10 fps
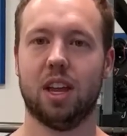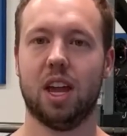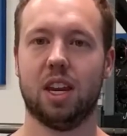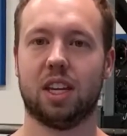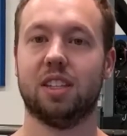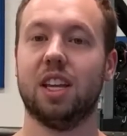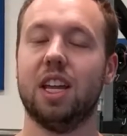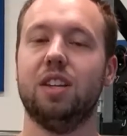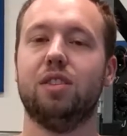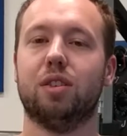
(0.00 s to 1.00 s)
and it gets
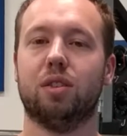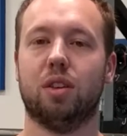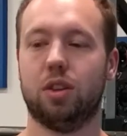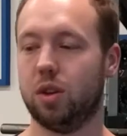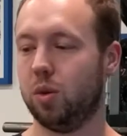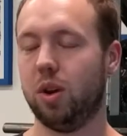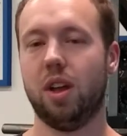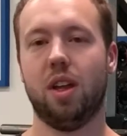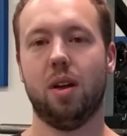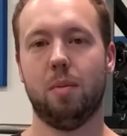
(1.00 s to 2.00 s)
easier to
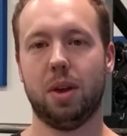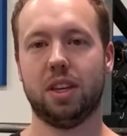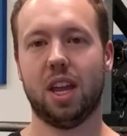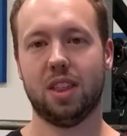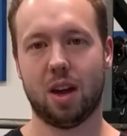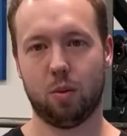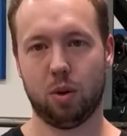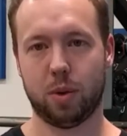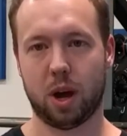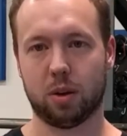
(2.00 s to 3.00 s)
maintain that
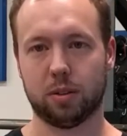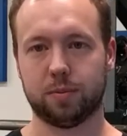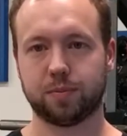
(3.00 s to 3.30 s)
willpower.